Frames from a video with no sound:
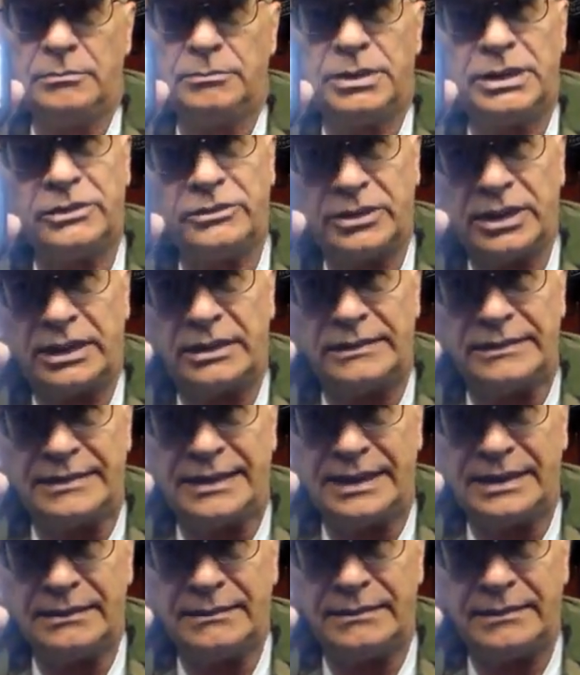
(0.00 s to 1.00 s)
but it's got a
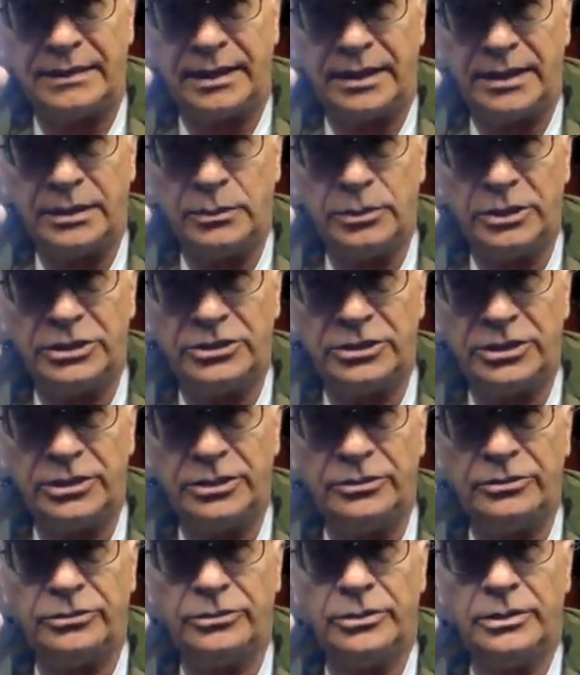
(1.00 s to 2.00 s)
second setting which
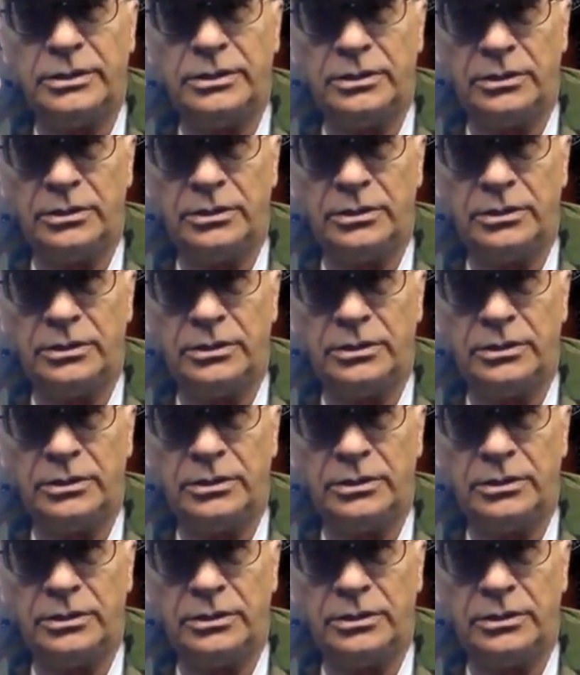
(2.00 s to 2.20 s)
is